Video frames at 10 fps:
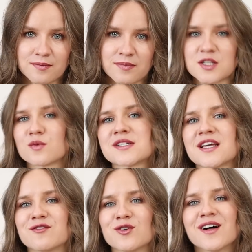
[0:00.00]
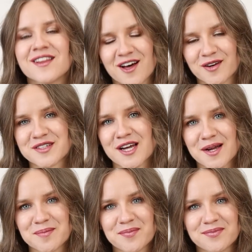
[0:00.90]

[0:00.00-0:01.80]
This will save you a lot of time.